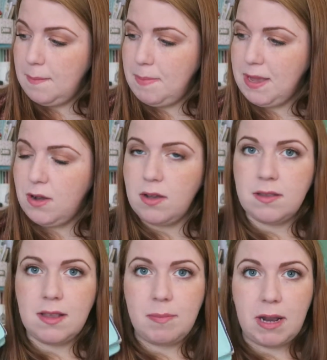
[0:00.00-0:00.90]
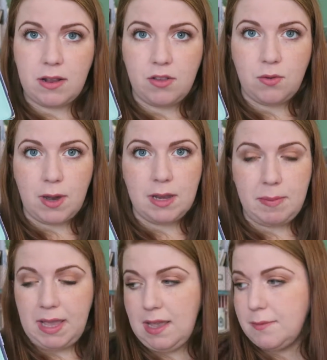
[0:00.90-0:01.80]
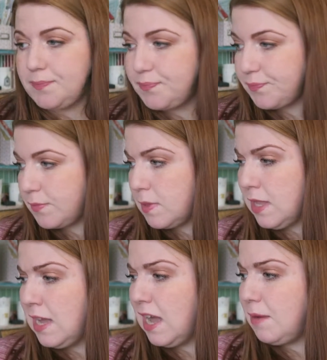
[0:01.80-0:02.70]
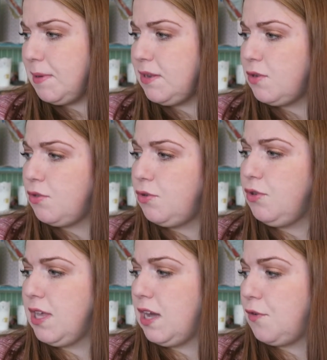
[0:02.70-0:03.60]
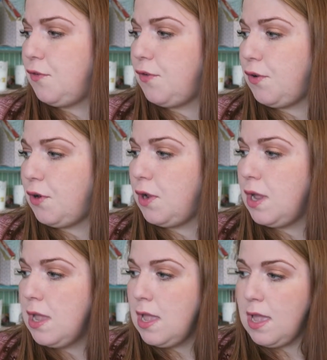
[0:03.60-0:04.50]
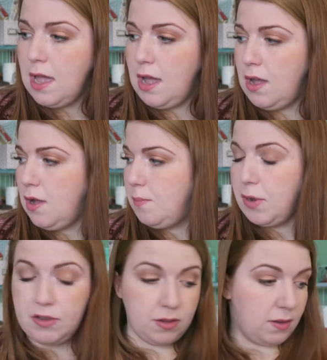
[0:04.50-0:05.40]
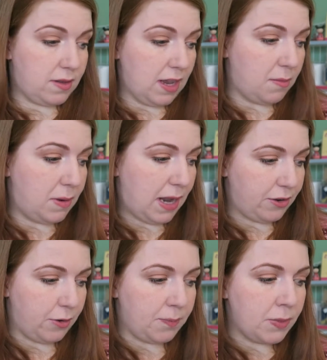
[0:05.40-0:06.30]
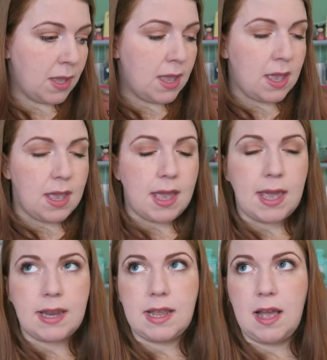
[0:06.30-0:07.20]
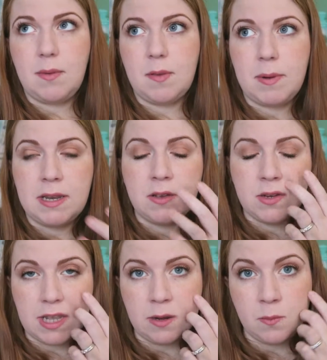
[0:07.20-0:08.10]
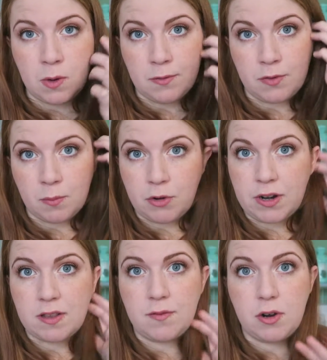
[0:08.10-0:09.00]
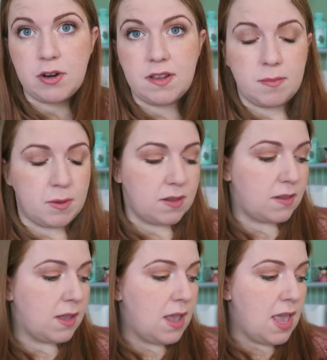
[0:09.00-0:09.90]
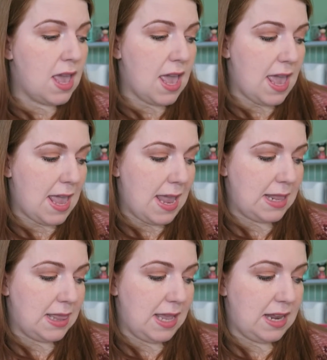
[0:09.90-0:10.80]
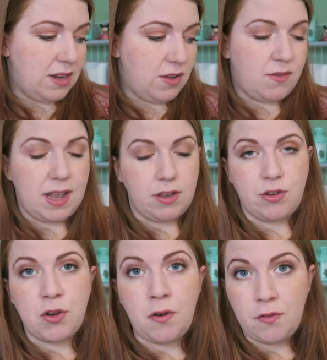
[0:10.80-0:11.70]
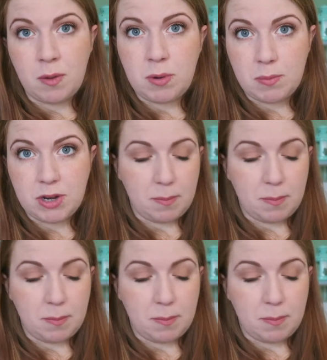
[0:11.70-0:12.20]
Because this planner is quite big, I had been on the lookout for a personal size planner. And I was planning on getting one from Chris for Christmas, and then a very good offer popped